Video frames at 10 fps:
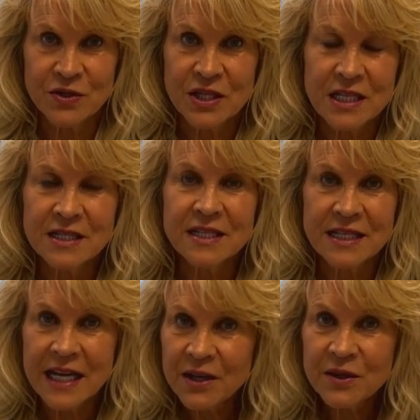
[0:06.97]
and it's a
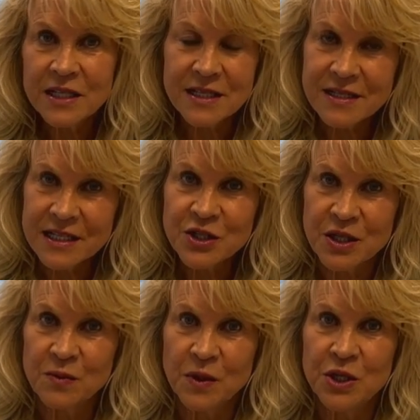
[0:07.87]
scary
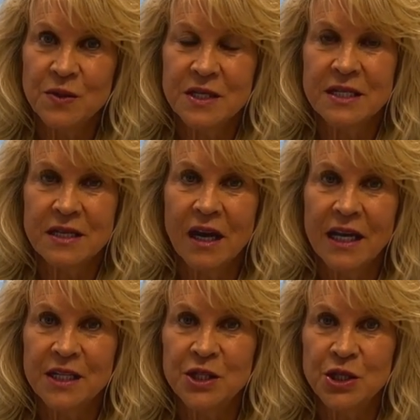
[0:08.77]
decision when you
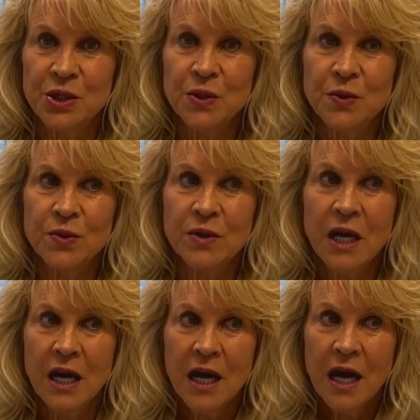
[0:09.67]
decide to
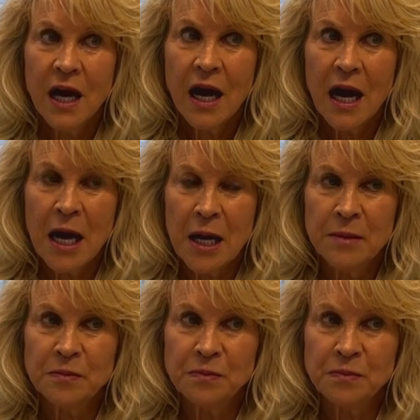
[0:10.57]
um,